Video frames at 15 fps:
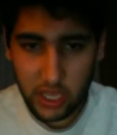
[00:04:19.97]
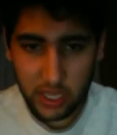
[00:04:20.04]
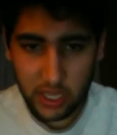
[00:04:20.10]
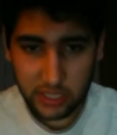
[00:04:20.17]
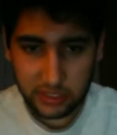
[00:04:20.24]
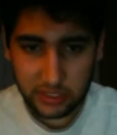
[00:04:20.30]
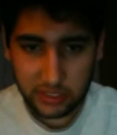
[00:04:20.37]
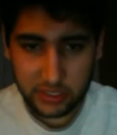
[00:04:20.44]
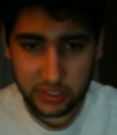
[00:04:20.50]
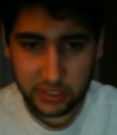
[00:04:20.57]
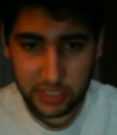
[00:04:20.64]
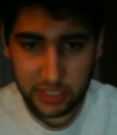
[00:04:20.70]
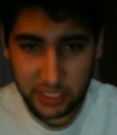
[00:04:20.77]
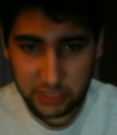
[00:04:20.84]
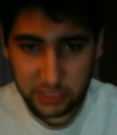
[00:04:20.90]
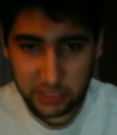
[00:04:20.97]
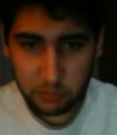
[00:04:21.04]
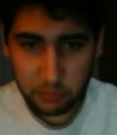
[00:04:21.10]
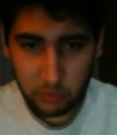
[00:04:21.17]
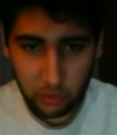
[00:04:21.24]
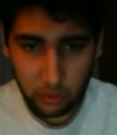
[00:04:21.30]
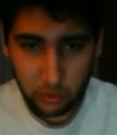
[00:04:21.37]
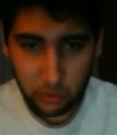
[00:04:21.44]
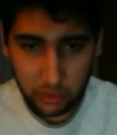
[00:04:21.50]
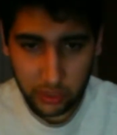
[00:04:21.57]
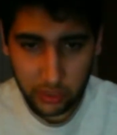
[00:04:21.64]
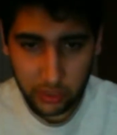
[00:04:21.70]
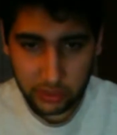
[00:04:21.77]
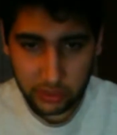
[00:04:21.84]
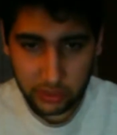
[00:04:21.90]
it takes more
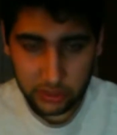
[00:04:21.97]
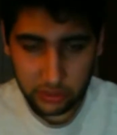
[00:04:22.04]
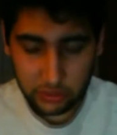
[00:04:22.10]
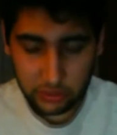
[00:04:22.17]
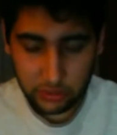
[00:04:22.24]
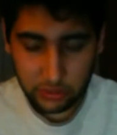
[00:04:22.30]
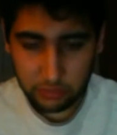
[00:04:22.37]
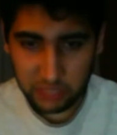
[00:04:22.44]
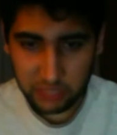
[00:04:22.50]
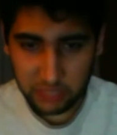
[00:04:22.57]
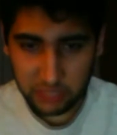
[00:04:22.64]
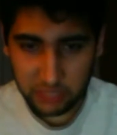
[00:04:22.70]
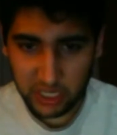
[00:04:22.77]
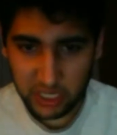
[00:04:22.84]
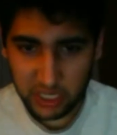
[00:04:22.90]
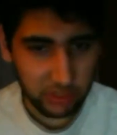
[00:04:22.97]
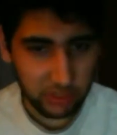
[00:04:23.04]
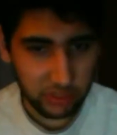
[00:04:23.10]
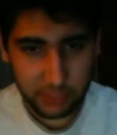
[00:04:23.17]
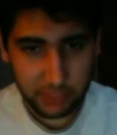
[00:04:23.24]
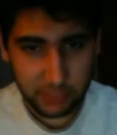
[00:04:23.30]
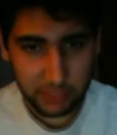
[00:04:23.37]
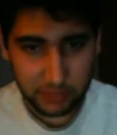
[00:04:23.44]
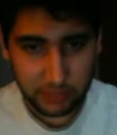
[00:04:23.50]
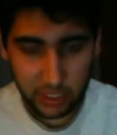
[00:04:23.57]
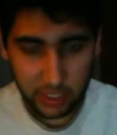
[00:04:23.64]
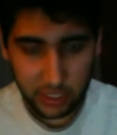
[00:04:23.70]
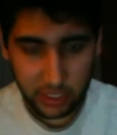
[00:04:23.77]
into medieval times.